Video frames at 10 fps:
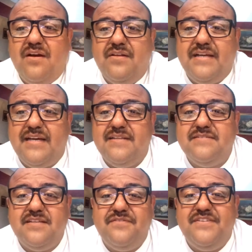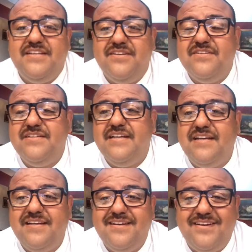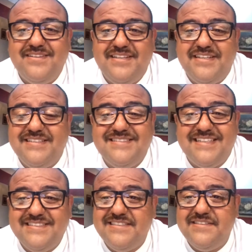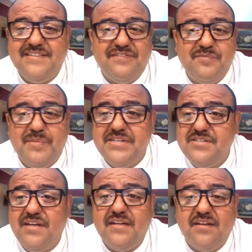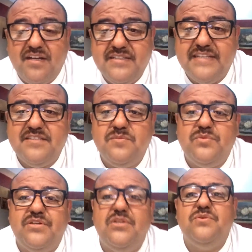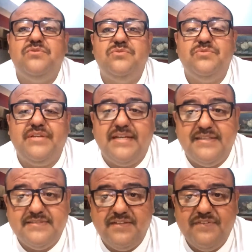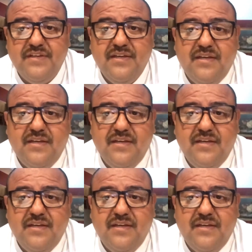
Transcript: all that kind of stuff in there, all the concession information, how to contact them, where to go, do that kind of stuff.